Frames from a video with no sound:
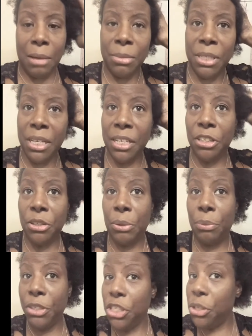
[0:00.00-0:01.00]
I'm telling you, I
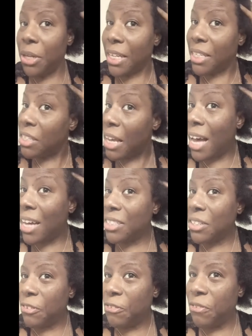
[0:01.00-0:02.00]
wish you guys could
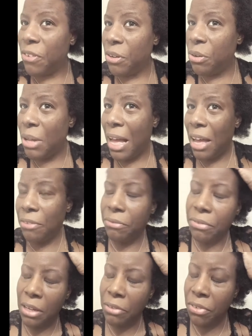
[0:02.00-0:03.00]
actually feel how
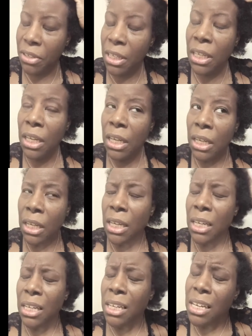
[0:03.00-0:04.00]
fluffy
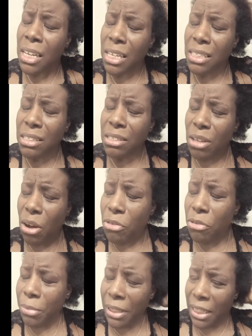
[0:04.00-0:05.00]
and
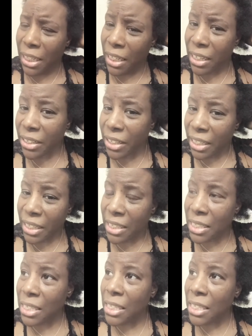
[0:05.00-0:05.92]
soft my hair is.